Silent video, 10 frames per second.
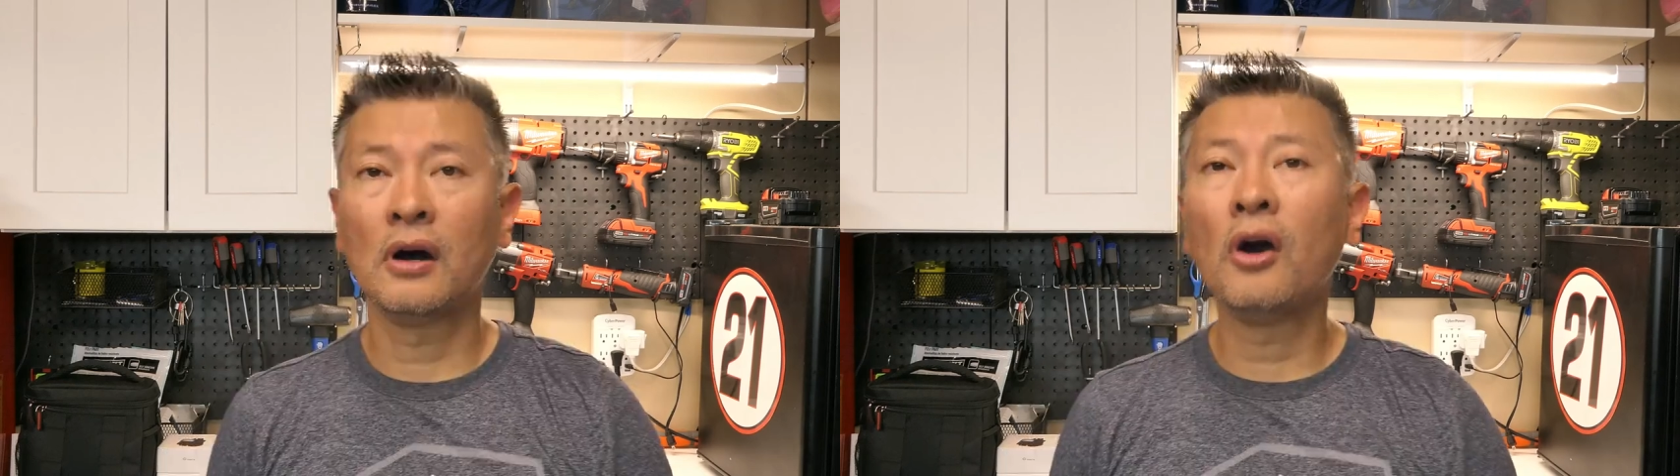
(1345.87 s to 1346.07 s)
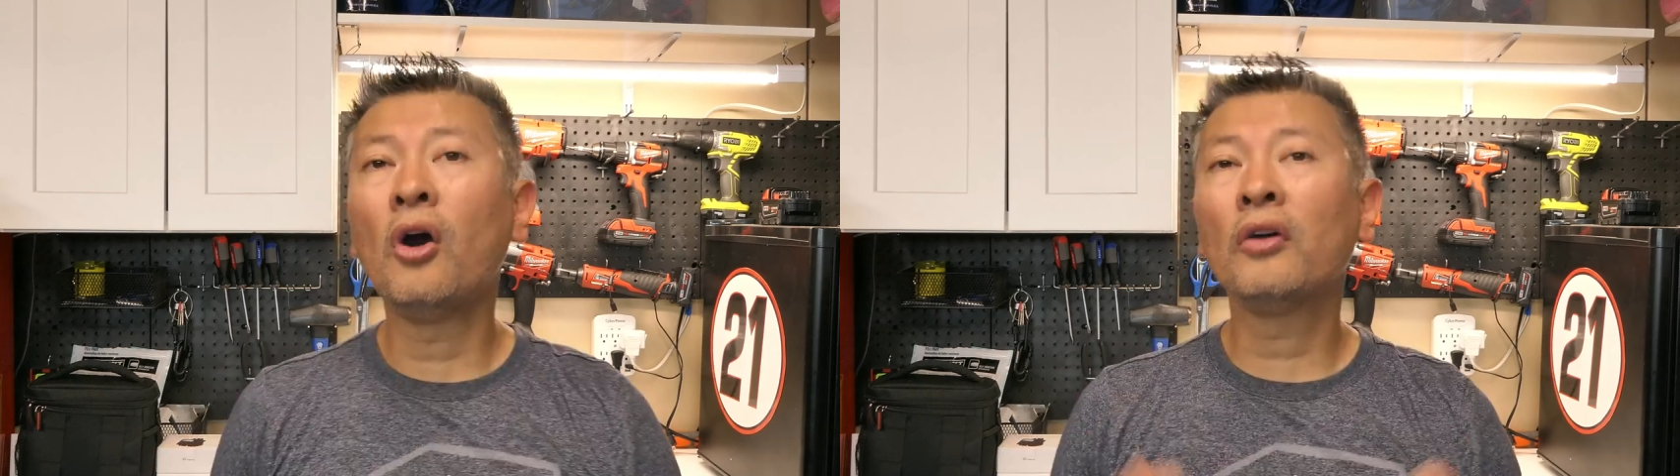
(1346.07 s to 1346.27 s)

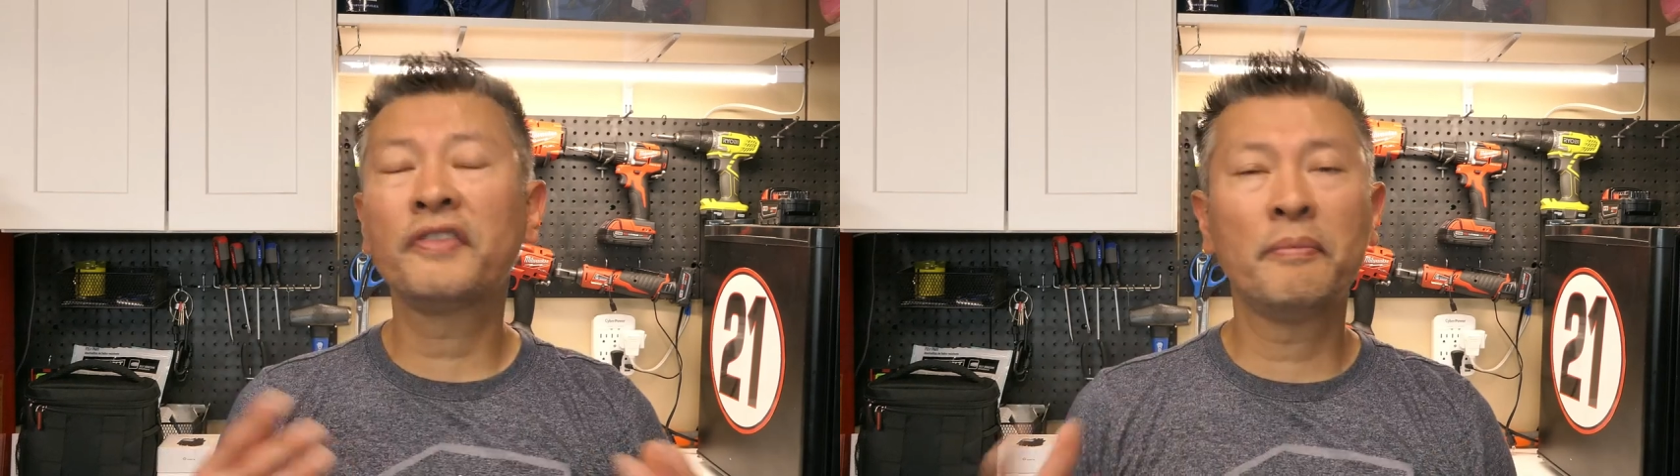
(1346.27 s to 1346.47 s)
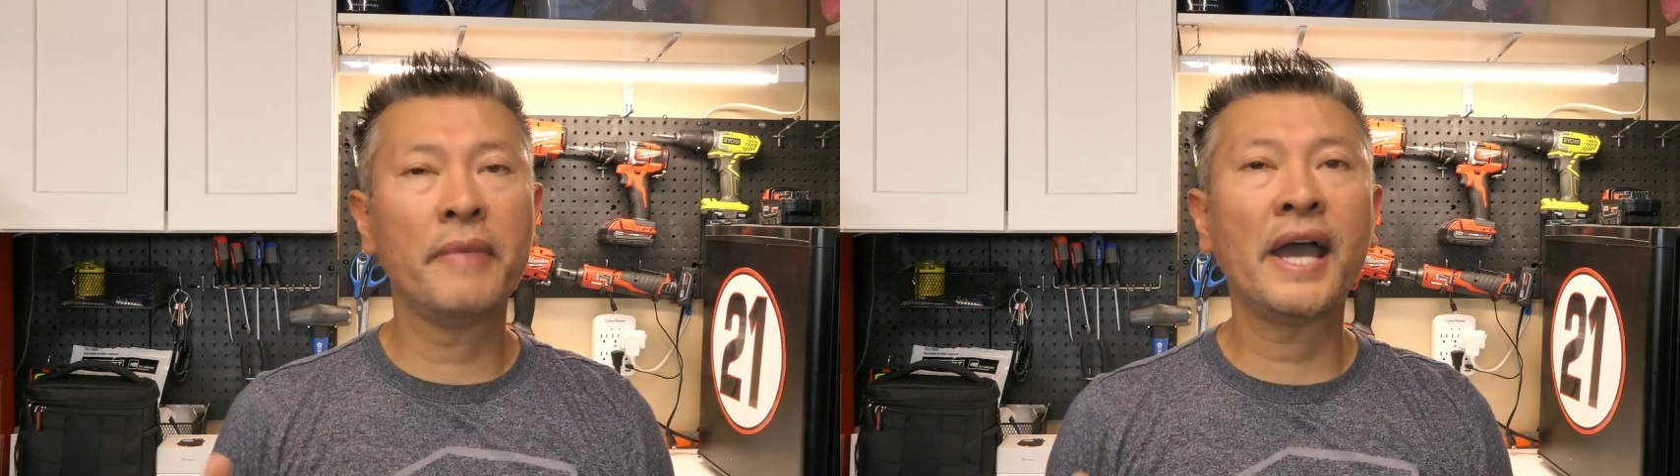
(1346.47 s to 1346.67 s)
All
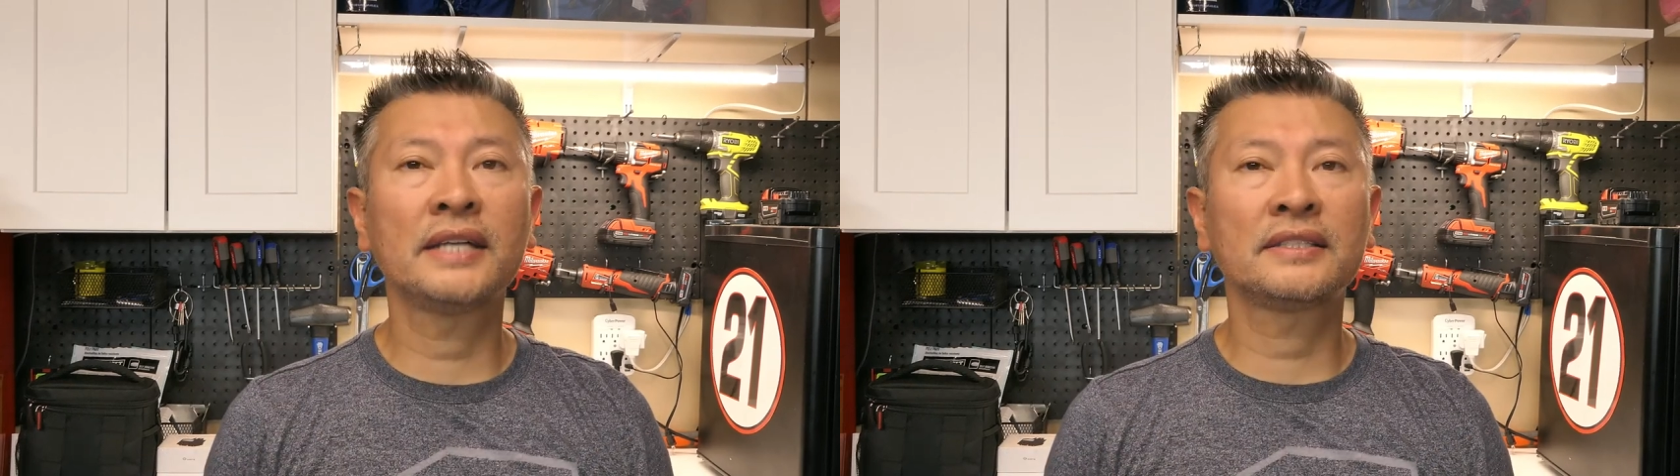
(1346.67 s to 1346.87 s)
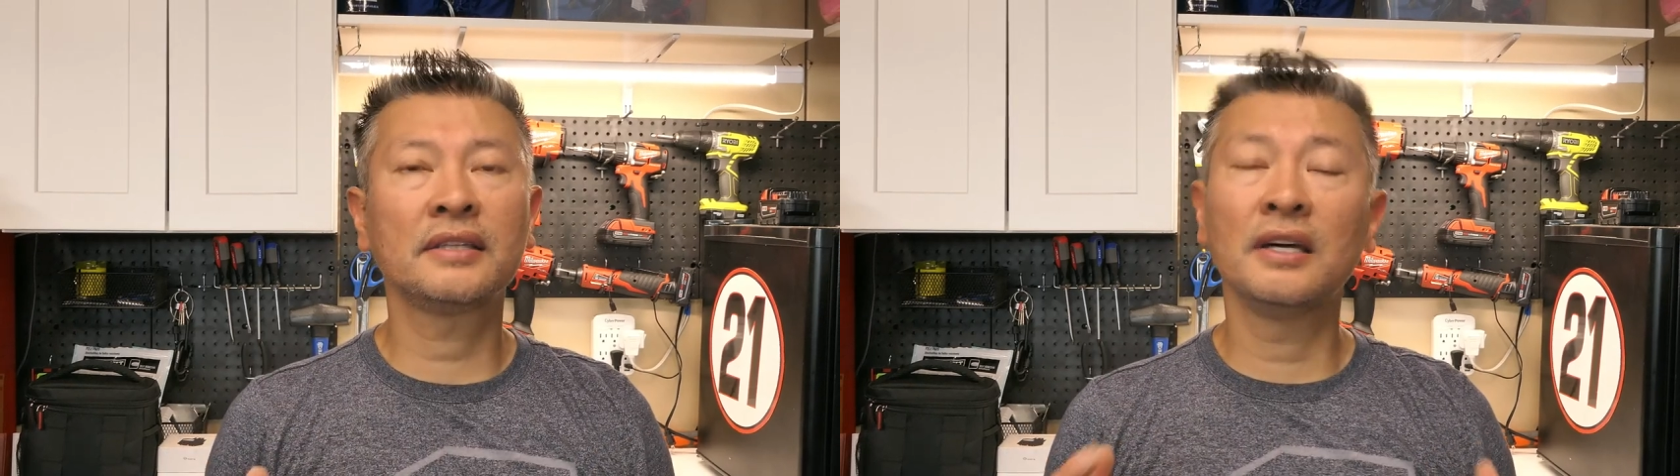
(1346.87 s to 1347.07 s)
the
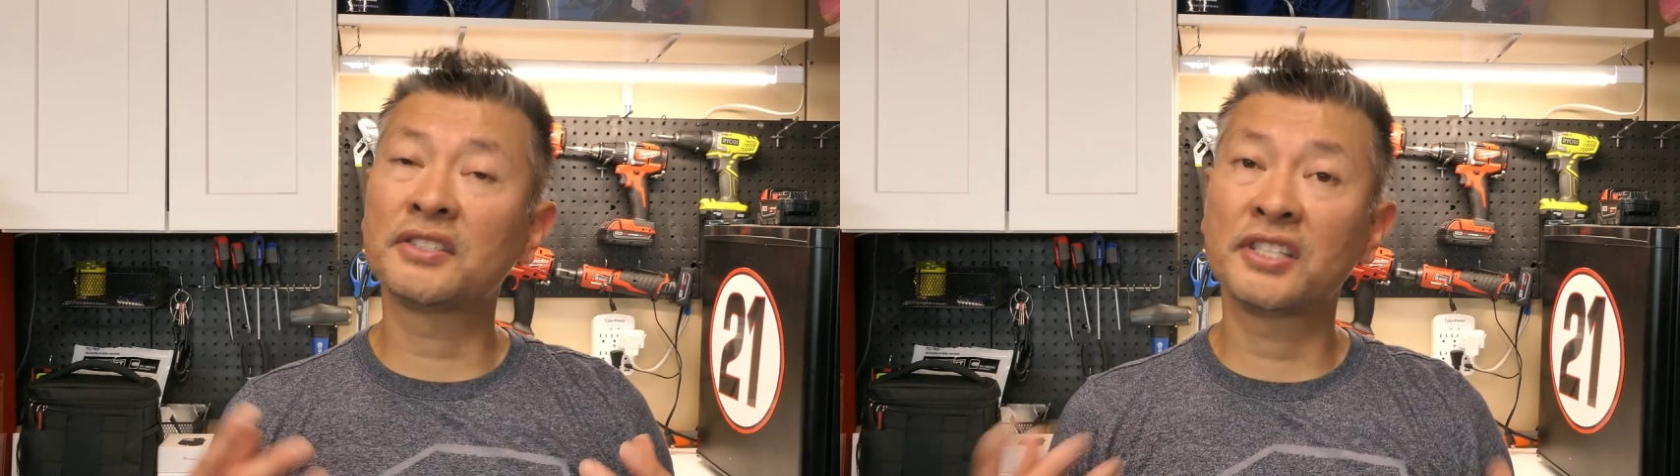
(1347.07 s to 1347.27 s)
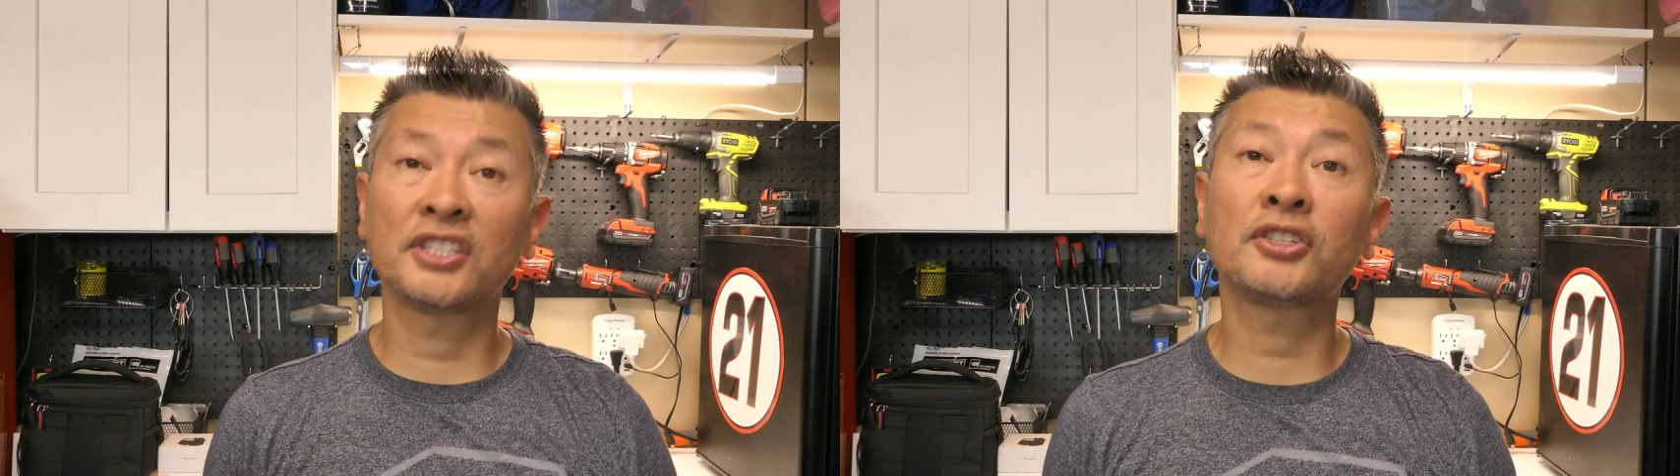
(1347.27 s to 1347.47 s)
mats
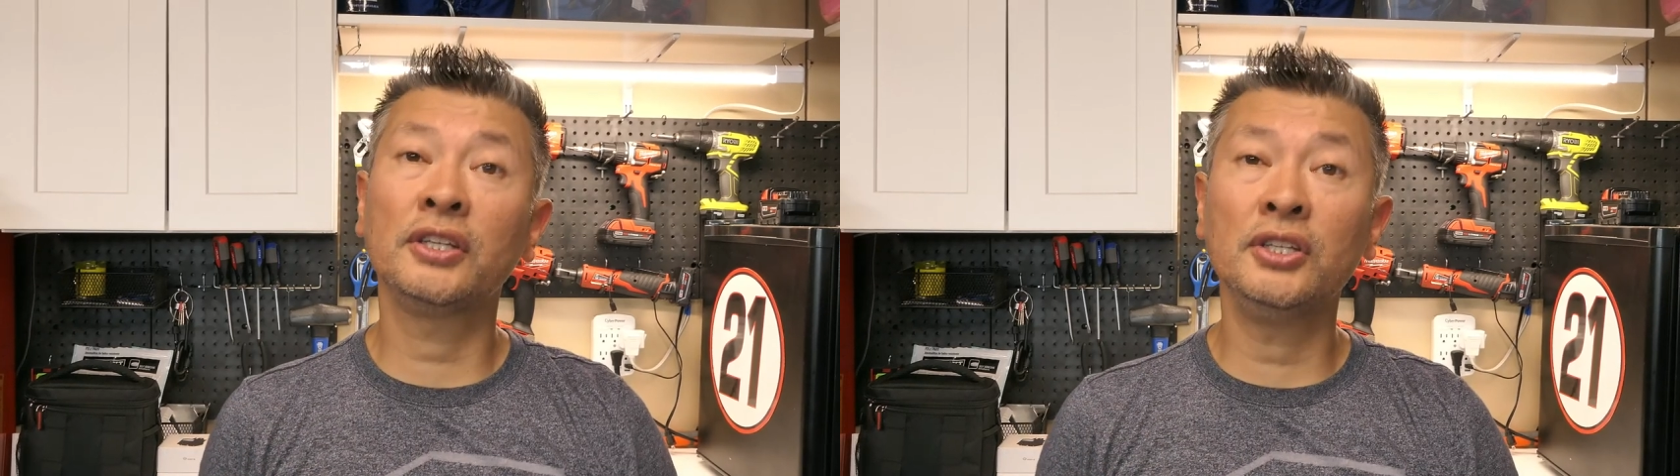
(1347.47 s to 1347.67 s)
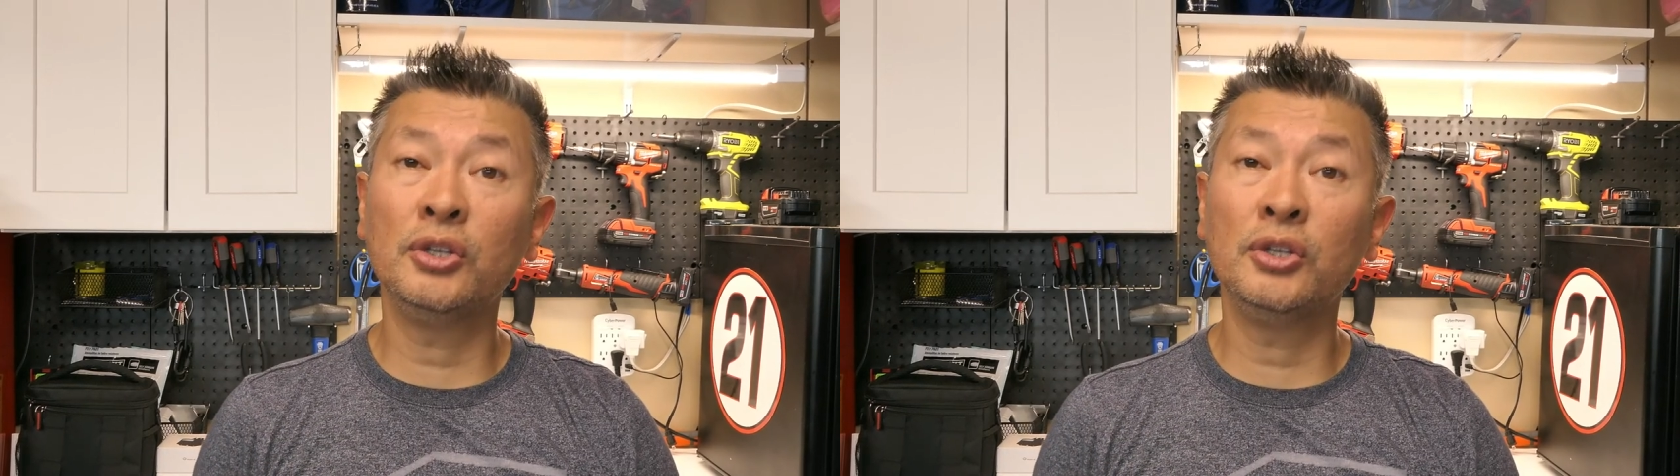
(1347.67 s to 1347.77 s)
essentially